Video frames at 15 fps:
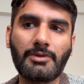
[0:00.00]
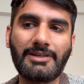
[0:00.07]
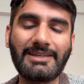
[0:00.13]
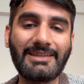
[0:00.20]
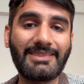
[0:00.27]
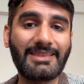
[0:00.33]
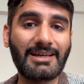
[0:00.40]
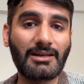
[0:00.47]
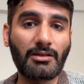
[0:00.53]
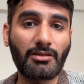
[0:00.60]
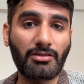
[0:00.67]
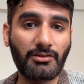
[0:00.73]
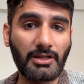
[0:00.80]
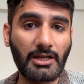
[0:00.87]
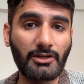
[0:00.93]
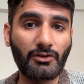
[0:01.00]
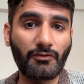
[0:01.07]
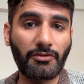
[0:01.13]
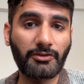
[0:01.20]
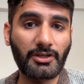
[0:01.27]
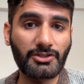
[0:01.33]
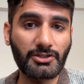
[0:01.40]
read the scenario of
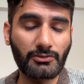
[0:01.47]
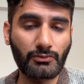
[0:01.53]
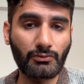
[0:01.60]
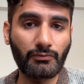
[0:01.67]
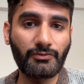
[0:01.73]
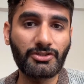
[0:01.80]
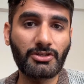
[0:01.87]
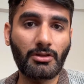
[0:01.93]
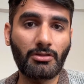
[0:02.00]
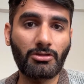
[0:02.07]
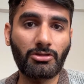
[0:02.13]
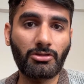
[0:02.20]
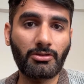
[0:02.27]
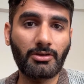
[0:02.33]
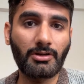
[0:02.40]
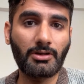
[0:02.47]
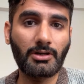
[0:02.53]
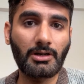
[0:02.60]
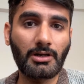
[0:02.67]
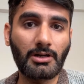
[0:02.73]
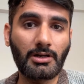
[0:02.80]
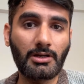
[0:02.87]
station 2, which is a
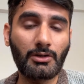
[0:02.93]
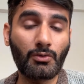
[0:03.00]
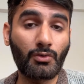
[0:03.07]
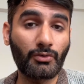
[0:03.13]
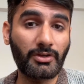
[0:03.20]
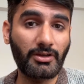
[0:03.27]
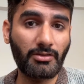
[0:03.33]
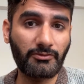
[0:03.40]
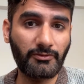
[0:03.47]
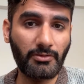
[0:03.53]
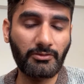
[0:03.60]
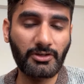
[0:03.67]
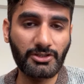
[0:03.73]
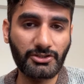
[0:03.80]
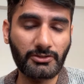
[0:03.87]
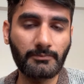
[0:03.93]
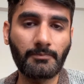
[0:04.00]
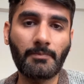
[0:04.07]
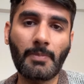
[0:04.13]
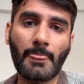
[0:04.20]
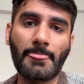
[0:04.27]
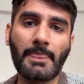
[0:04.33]
long history station.
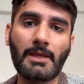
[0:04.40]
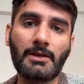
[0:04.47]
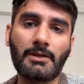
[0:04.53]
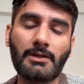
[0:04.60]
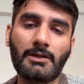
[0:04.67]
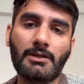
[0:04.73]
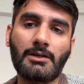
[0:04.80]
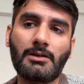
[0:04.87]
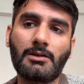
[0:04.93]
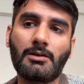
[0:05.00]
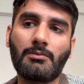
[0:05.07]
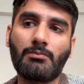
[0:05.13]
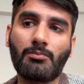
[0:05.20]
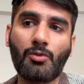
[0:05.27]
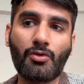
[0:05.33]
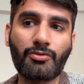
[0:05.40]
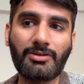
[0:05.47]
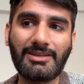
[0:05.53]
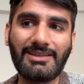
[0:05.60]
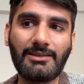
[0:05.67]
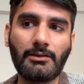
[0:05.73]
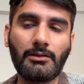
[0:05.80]

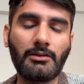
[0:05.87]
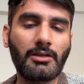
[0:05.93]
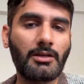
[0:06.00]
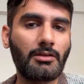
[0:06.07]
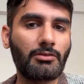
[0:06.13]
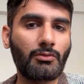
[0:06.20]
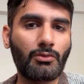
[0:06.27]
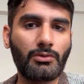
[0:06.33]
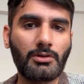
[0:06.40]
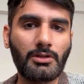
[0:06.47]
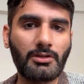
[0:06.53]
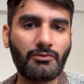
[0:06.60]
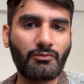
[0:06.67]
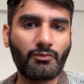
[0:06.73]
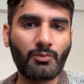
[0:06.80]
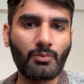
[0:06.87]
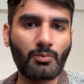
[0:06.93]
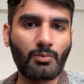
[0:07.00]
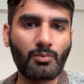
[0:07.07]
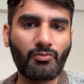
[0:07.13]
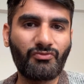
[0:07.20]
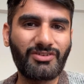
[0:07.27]
Mostly there is only
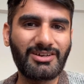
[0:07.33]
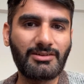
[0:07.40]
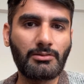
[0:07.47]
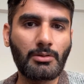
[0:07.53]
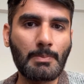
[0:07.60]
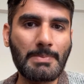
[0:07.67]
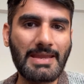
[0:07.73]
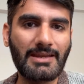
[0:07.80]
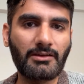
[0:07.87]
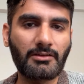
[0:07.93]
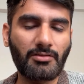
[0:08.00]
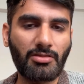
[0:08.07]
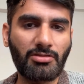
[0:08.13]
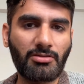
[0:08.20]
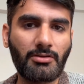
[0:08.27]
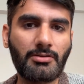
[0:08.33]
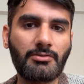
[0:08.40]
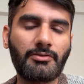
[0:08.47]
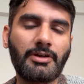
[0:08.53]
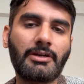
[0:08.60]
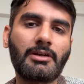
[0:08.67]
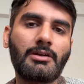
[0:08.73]
one main
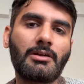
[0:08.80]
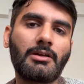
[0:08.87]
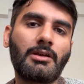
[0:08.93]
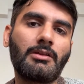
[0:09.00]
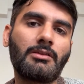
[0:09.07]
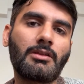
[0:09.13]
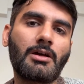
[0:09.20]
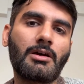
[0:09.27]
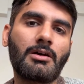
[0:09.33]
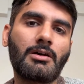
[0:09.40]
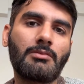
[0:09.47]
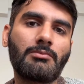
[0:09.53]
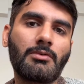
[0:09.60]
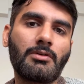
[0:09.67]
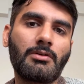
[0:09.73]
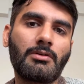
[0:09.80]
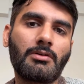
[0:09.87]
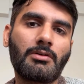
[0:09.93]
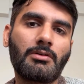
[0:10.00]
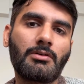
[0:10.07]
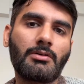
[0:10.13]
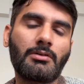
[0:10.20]
concern written in
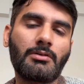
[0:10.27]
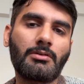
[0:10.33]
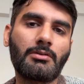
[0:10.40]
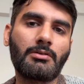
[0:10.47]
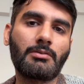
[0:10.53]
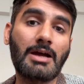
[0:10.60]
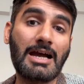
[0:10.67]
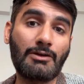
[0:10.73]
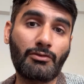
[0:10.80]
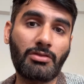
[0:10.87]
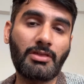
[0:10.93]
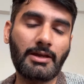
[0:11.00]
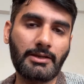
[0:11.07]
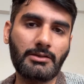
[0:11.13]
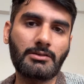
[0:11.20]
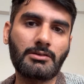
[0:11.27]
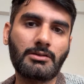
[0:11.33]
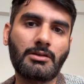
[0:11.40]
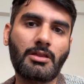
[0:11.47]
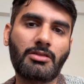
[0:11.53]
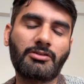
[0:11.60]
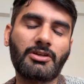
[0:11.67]
the outside
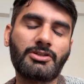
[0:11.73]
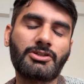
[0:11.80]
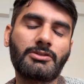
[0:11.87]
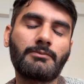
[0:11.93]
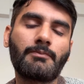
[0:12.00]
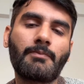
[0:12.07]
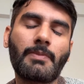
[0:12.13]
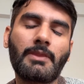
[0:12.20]
station,